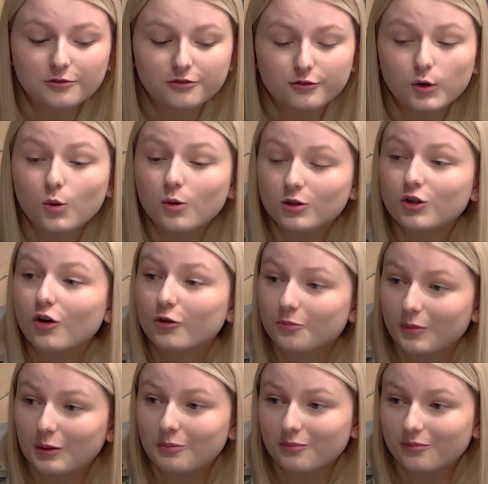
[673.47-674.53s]
forward
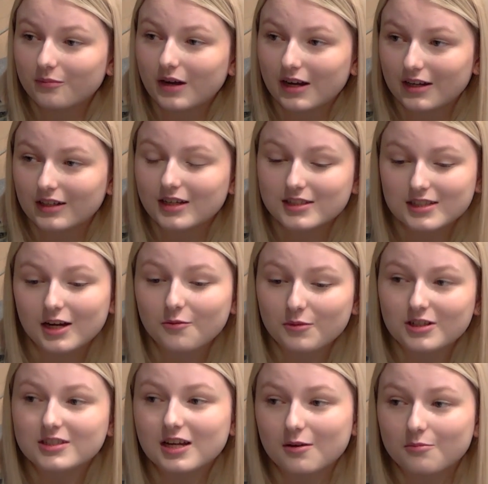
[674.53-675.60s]
on my
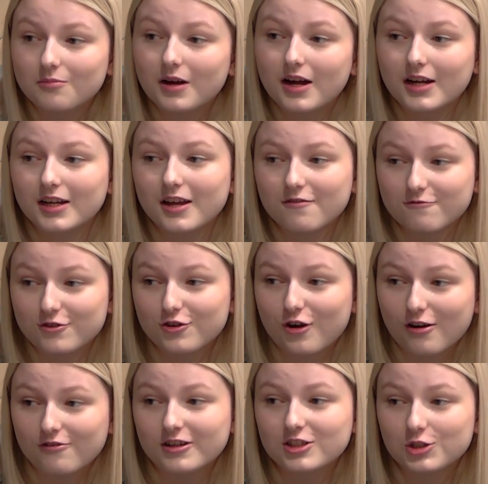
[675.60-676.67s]
assignment and my
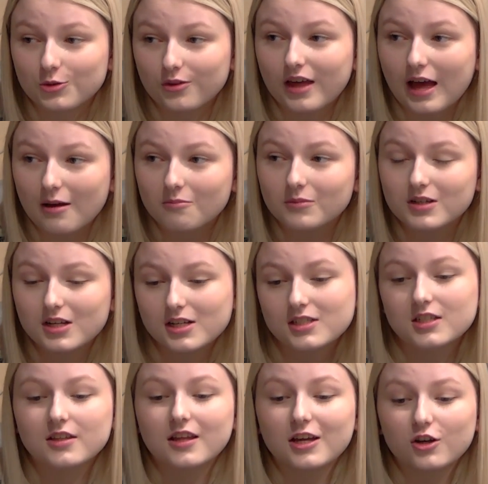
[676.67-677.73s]
infographic to them so
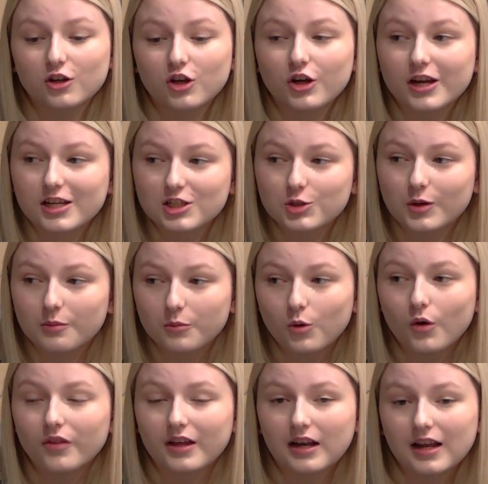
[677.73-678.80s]
that they could look into it more,
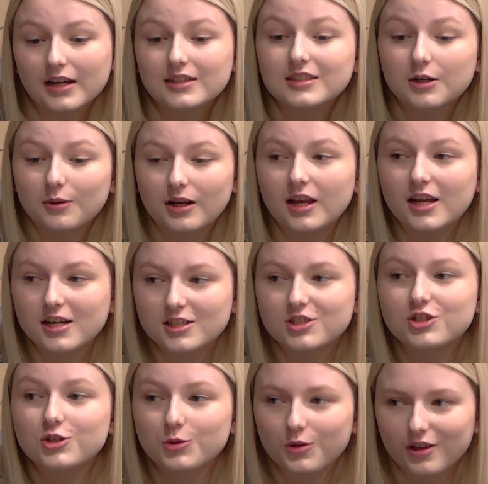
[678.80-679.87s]
and they liked how it linked
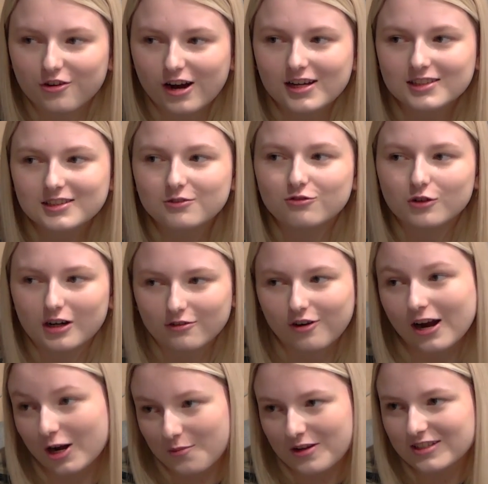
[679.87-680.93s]
to the Estin
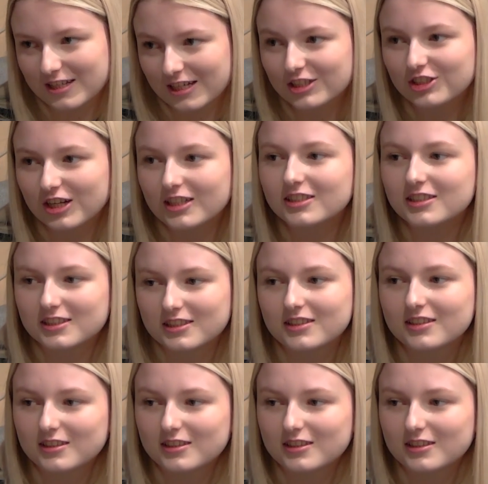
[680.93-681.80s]
recommendations.